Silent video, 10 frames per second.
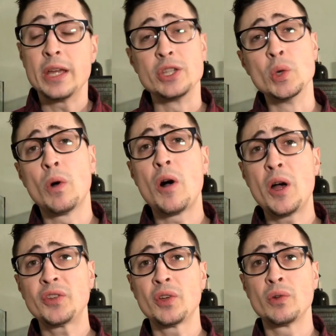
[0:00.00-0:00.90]
You will
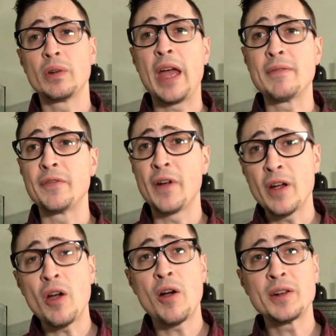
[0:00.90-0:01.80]
also have a
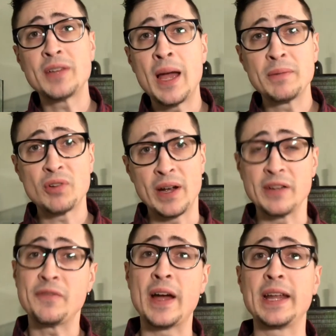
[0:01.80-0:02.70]
very hard time trying
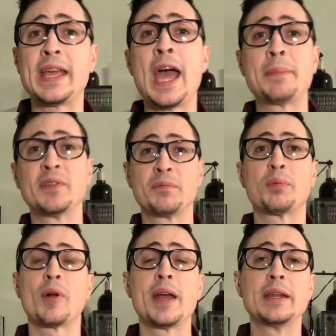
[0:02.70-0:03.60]
to find a captive
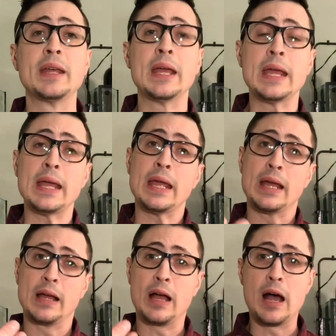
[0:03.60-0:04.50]
bred
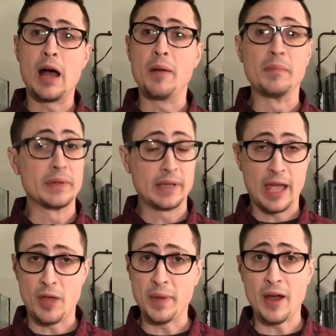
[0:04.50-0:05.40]

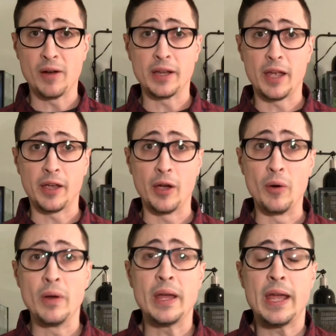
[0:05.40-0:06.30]
Halmahera
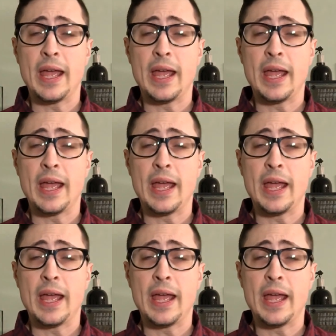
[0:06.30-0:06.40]
gecko,